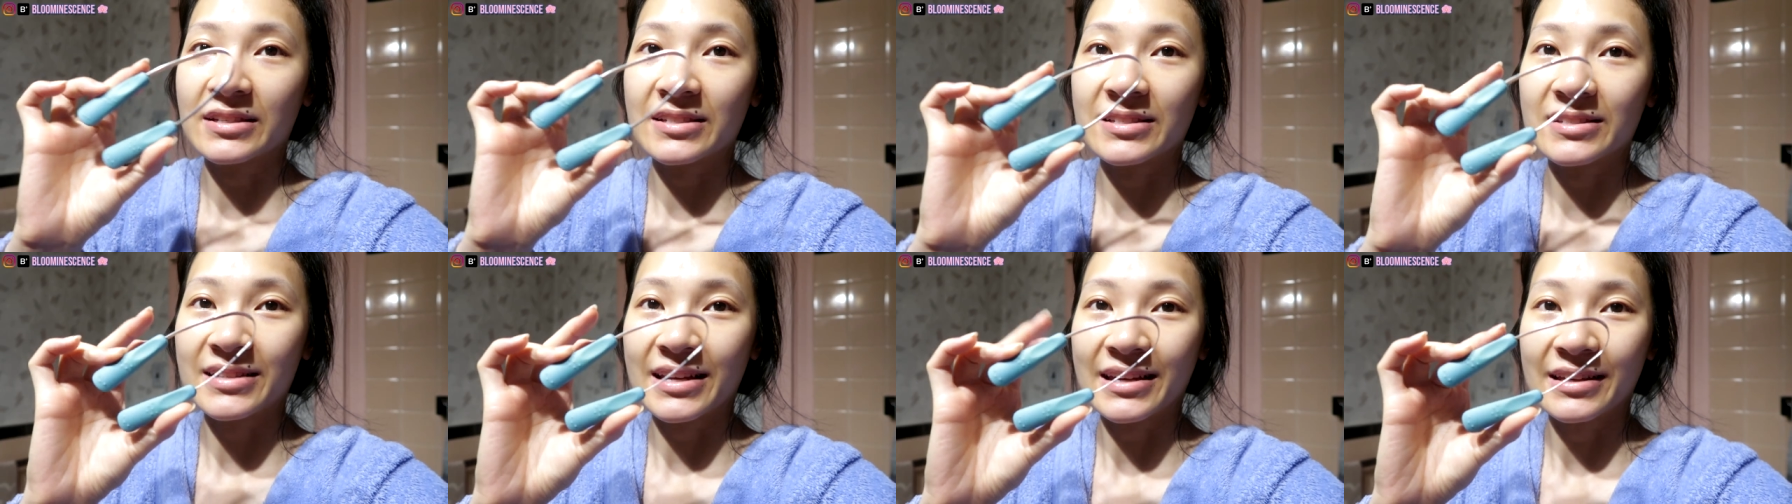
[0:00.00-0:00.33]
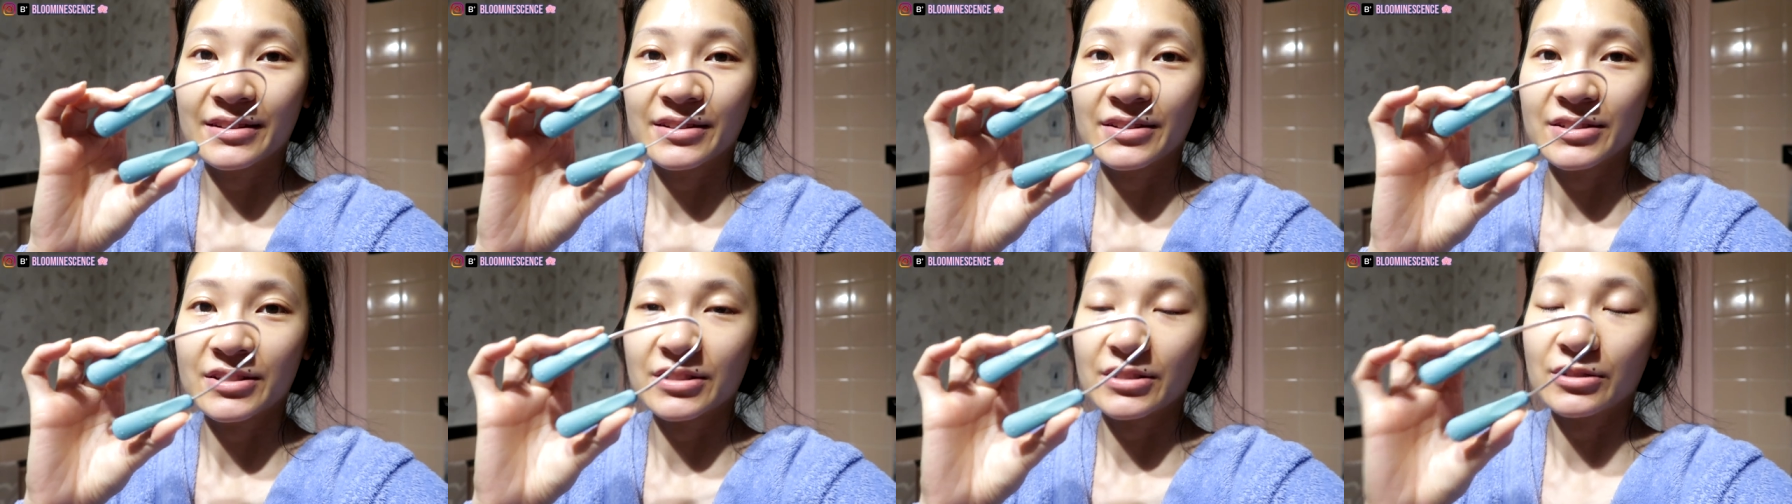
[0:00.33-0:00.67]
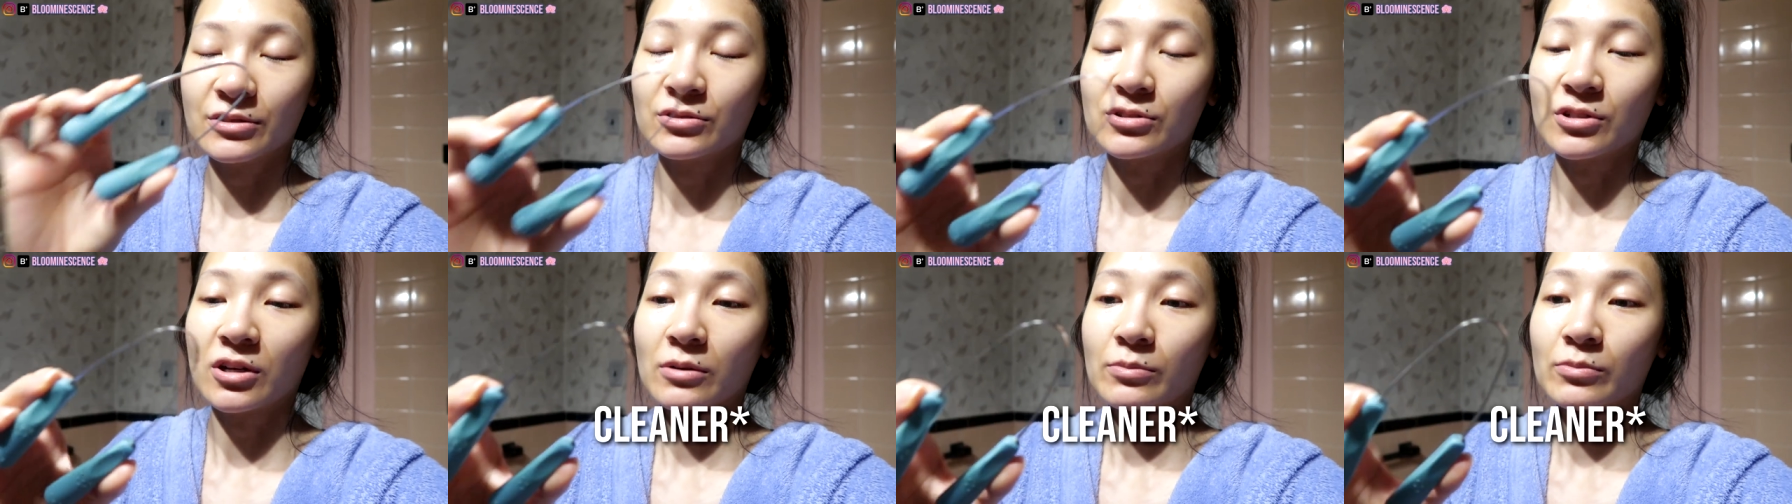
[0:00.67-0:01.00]
a stainless
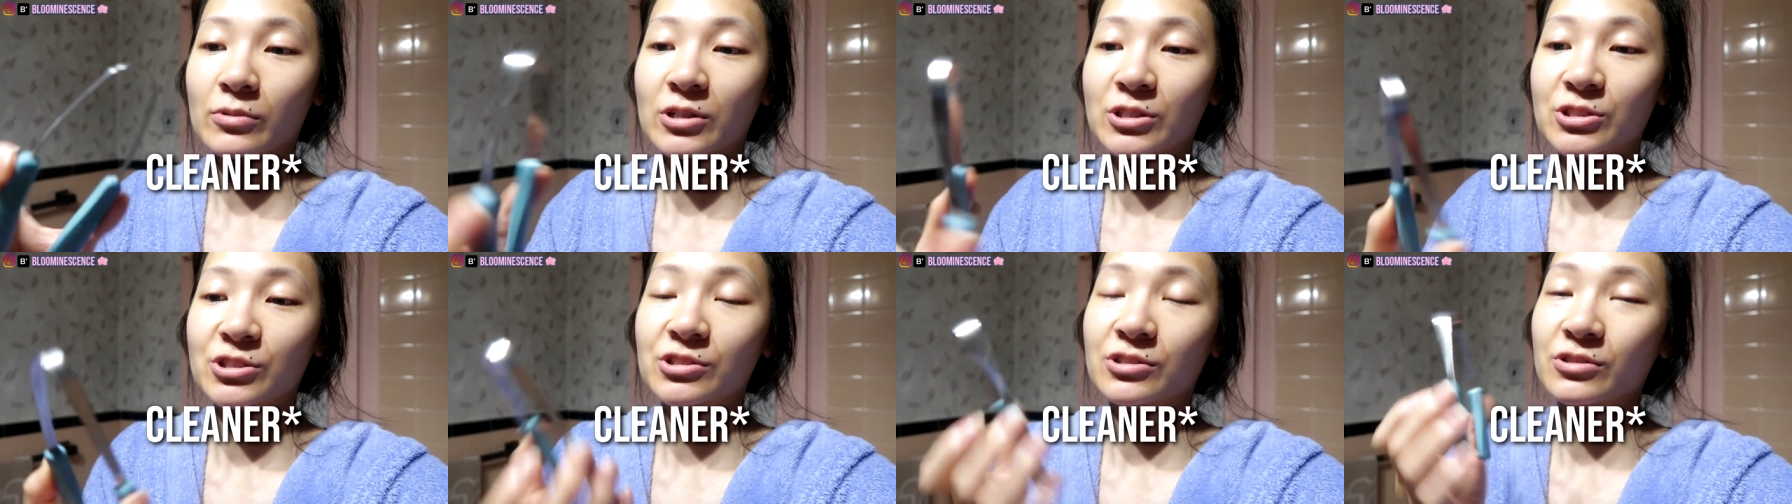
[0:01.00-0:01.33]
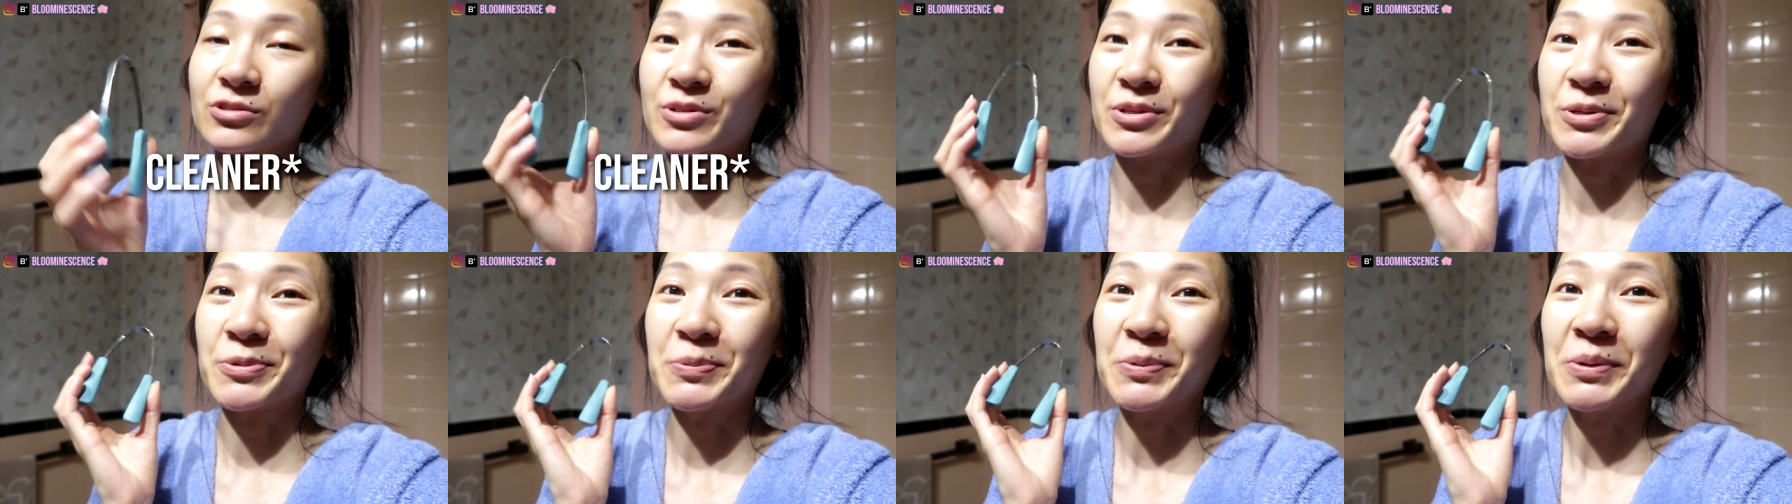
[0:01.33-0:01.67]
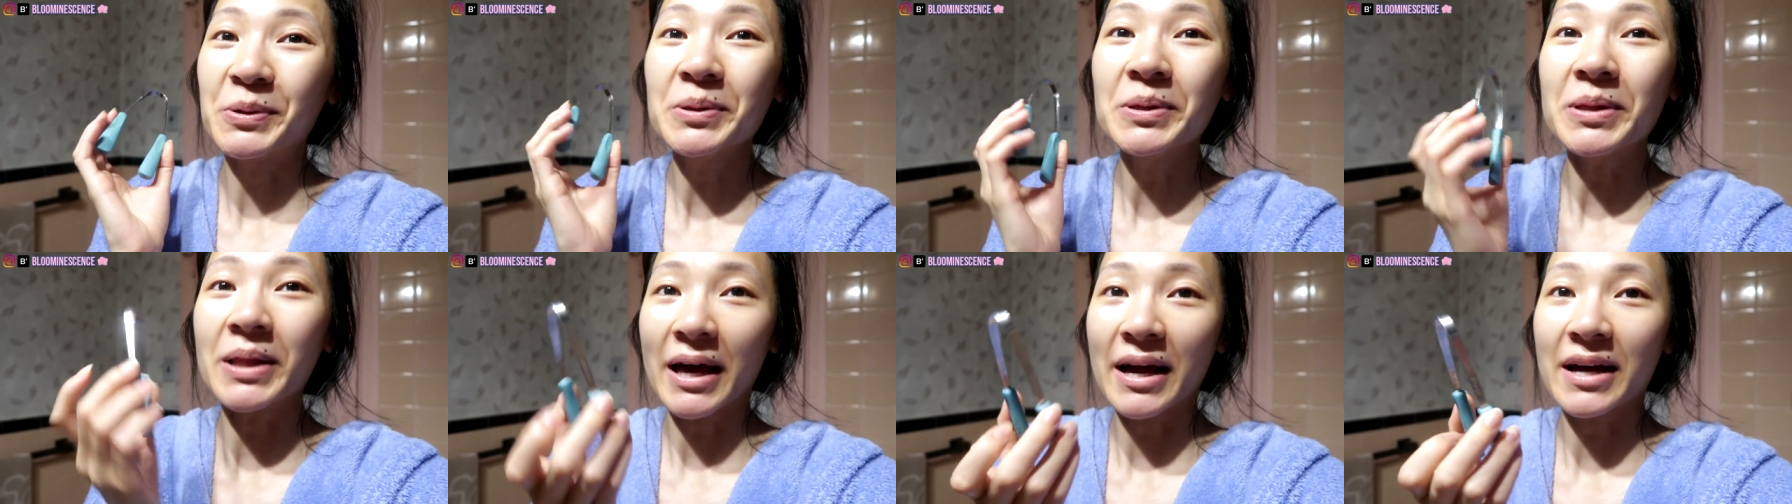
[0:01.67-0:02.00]
steel tongue brush so it
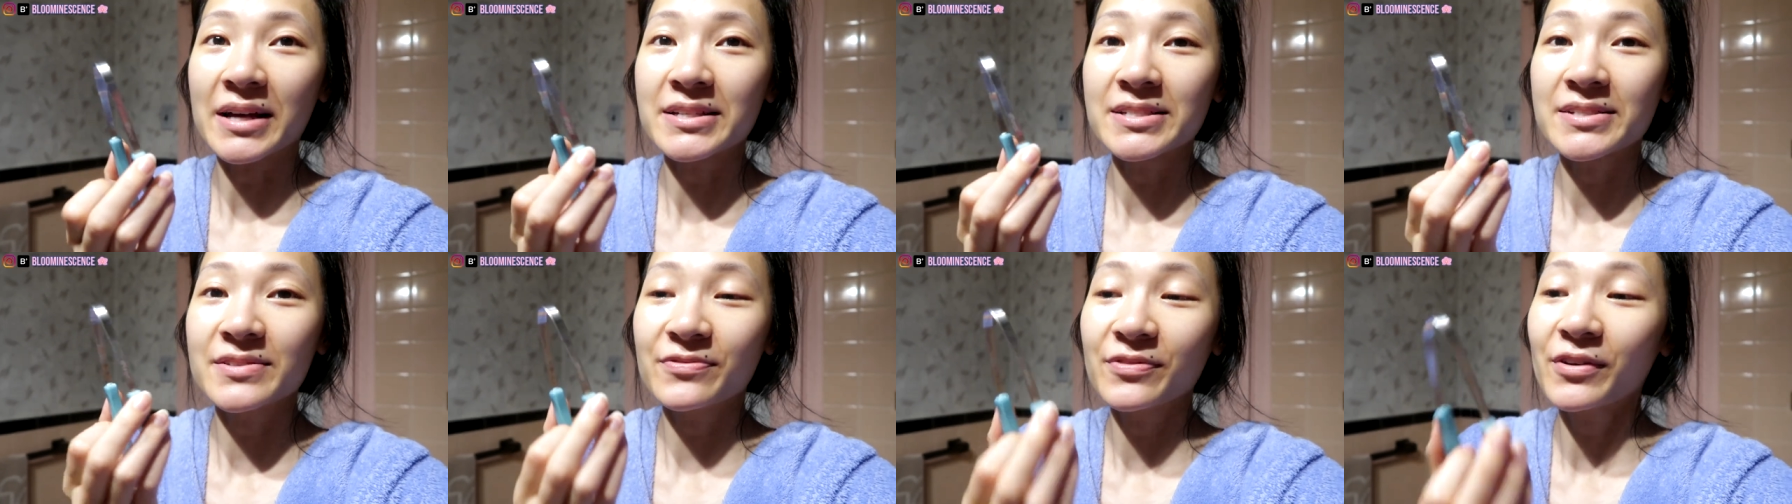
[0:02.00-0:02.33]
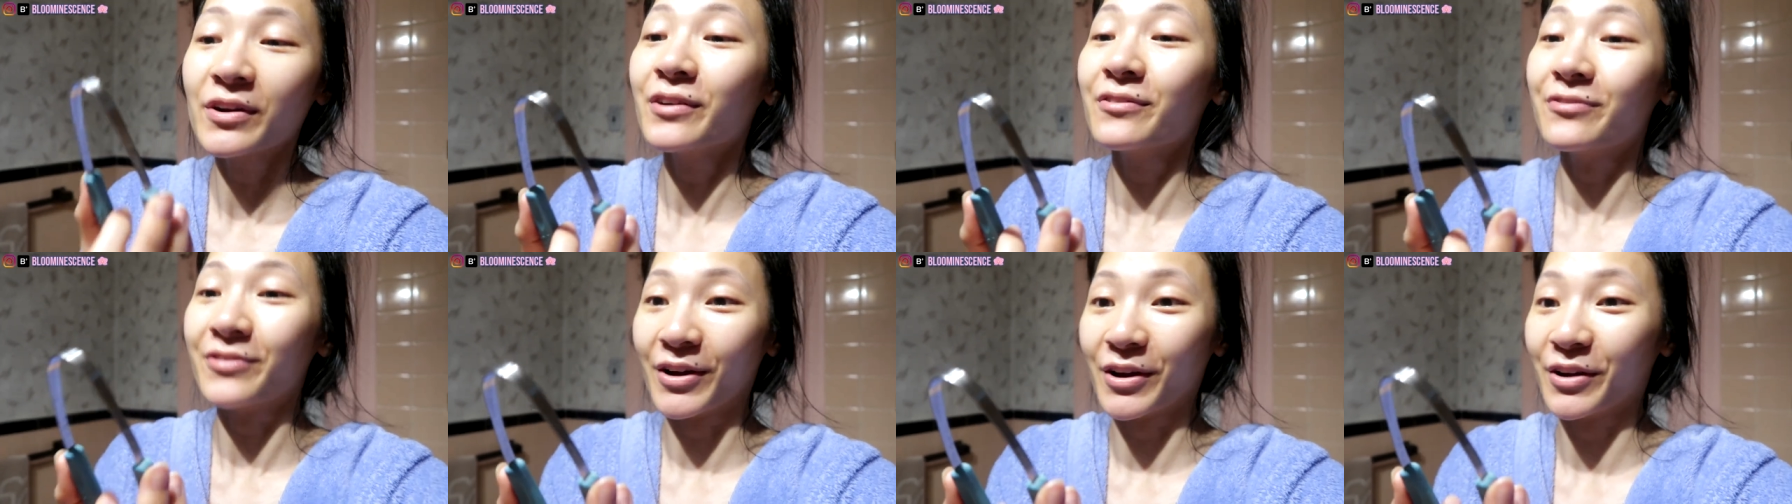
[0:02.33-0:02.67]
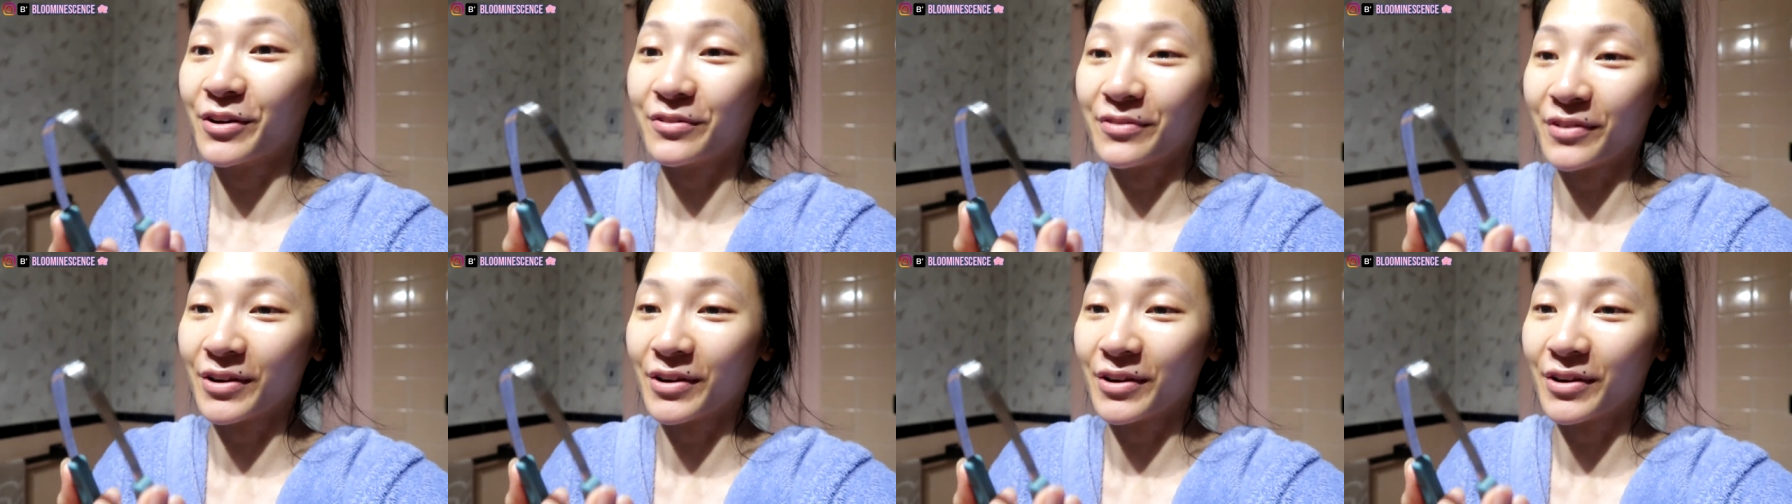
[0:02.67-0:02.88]
will last for a very,